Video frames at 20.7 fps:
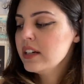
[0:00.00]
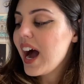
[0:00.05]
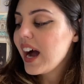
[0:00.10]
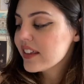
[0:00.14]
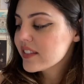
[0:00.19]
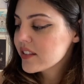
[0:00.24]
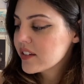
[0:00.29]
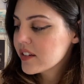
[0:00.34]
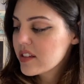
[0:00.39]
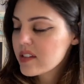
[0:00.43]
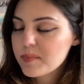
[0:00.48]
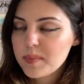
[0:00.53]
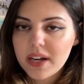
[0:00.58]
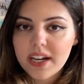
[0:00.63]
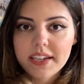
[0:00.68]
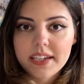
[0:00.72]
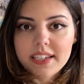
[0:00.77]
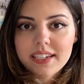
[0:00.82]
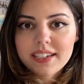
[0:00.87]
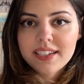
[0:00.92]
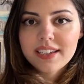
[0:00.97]
and the
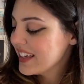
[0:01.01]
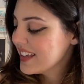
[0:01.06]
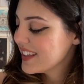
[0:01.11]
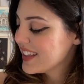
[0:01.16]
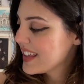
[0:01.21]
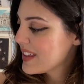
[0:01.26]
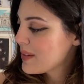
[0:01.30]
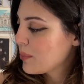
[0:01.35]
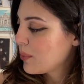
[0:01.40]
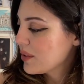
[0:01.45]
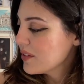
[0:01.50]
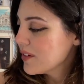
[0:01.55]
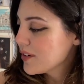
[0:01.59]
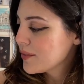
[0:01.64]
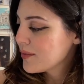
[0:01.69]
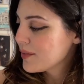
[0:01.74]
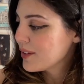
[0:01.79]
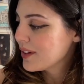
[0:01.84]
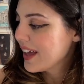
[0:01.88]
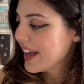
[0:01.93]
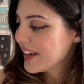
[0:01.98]
spine. It's
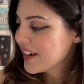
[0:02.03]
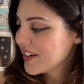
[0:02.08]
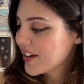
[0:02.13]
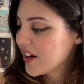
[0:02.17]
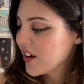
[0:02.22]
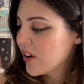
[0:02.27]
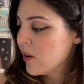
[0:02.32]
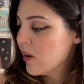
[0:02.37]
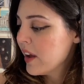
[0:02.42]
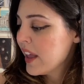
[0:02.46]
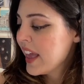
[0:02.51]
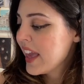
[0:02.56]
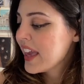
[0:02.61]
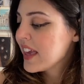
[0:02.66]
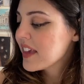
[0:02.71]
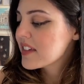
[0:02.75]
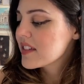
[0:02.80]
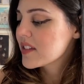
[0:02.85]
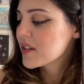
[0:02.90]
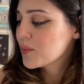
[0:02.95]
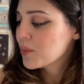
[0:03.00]
wonderful. I don't know. It
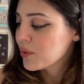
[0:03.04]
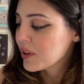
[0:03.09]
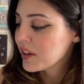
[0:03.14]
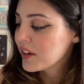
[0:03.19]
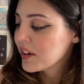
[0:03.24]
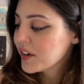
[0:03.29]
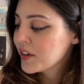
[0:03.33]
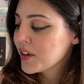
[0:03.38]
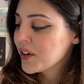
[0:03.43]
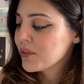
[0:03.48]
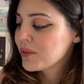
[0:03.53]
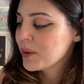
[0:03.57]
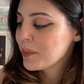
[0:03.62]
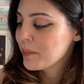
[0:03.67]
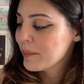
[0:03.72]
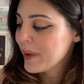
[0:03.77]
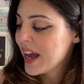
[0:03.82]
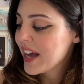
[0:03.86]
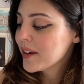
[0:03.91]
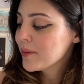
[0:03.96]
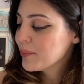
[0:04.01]
is the winner of the
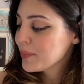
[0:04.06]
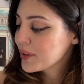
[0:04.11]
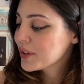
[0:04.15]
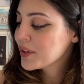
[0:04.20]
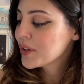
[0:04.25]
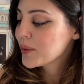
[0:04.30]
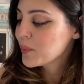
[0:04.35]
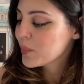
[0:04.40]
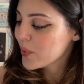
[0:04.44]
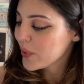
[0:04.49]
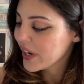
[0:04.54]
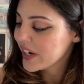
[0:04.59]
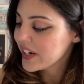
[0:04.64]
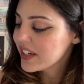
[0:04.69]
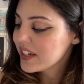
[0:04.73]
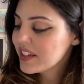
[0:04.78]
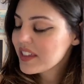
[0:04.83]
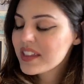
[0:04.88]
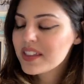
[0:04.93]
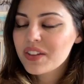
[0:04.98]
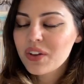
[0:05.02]
Man Booker
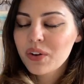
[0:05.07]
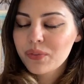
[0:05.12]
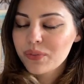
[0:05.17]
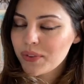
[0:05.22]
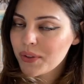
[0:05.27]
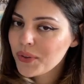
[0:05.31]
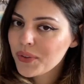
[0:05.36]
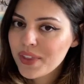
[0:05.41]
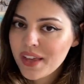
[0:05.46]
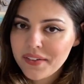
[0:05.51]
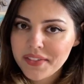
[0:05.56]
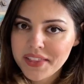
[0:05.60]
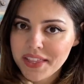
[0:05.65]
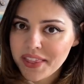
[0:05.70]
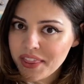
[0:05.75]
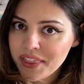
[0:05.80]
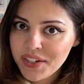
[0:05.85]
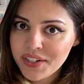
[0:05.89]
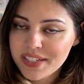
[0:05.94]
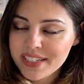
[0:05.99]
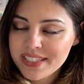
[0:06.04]
Prize of
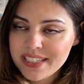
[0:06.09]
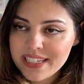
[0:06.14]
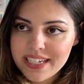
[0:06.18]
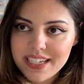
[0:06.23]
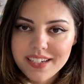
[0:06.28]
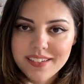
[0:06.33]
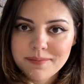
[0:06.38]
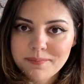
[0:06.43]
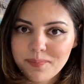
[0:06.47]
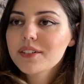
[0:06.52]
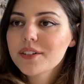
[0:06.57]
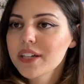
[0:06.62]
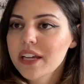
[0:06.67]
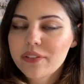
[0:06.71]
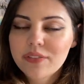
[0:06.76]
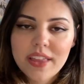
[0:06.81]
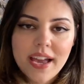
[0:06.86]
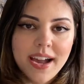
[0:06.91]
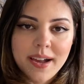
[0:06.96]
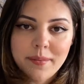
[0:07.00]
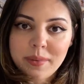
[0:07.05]
2013. If
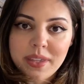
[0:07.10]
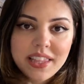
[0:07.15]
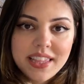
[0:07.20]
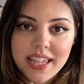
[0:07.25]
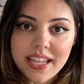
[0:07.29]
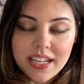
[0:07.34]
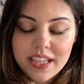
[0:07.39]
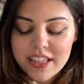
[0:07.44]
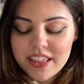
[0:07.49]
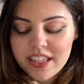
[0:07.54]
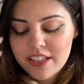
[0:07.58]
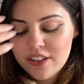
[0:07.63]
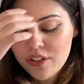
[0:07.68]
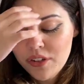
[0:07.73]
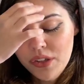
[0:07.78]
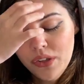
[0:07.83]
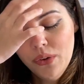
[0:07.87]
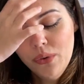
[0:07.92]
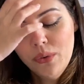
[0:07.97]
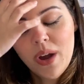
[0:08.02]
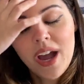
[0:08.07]
that means anything to
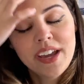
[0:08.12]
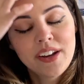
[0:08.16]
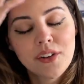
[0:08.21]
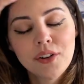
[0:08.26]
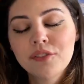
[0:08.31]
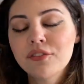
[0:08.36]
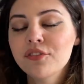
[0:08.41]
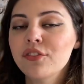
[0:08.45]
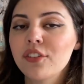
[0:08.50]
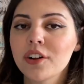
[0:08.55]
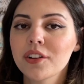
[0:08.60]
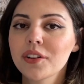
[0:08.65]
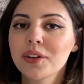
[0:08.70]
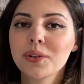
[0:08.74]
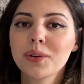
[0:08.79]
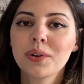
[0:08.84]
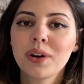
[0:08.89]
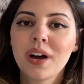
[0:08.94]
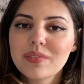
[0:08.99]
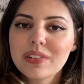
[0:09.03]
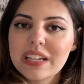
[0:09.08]
you, I don't
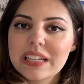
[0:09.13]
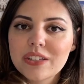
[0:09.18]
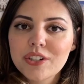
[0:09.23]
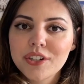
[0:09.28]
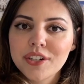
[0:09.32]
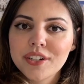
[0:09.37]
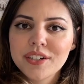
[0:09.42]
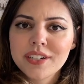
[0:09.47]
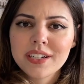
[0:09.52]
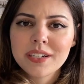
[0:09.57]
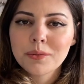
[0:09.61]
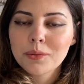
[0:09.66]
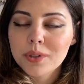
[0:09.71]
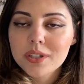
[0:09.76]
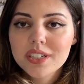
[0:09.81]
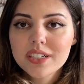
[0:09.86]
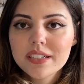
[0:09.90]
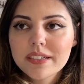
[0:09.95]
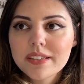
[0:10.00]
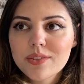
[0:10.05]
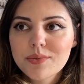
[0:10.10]
follow literary
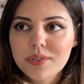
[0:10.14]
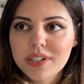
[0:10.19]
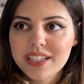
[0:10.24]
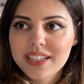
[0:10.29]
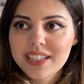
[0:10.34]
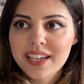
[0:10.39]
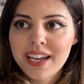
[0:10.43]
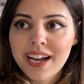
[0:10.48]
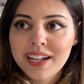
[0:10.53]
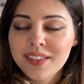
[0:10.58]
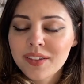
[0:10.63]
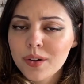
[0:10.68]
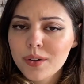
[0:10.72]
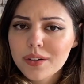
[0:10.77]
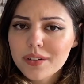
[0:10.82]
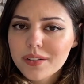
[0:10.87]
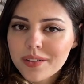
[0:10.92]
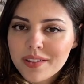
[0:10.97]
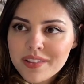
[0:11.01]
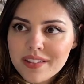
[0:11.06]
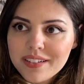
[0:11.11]
awards really at
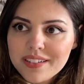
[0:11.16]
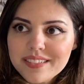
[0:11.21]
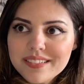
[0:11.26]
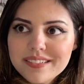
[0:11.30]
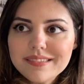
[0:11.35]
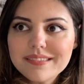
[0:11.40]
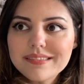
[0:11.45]
all, so